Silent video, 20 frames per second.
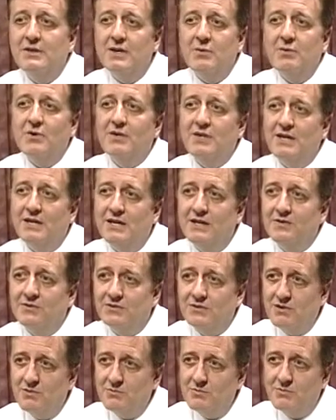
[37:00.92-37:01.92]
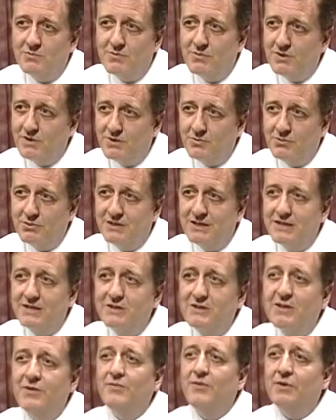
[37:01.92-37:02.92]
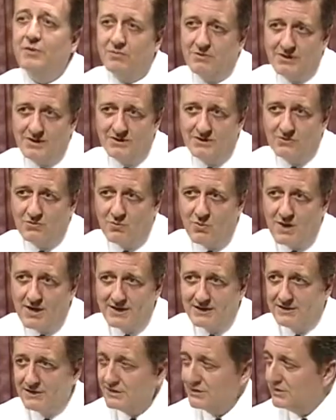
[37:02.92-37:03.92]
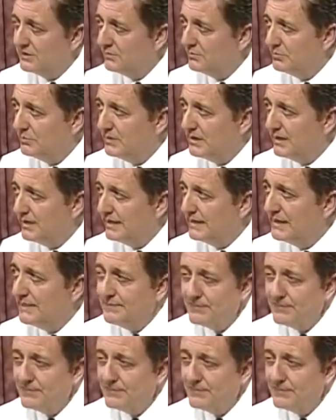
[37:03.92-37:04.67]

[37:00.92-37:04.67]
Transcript: they were thinking of some completely different reason why it didn't comply.